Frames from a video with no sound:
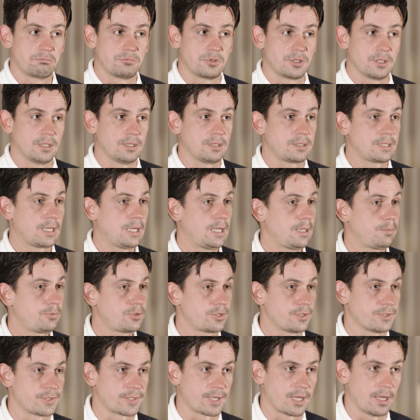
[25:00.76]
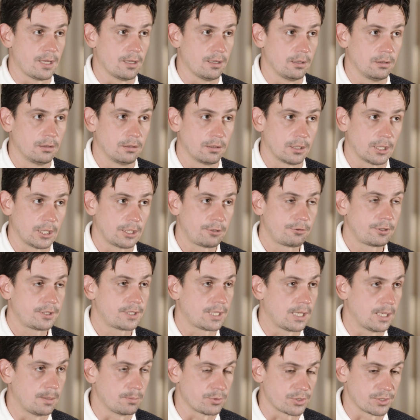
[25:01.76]
10 times the scale, 100
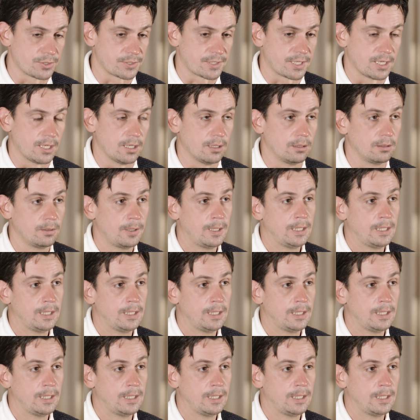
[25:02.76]
times the scale?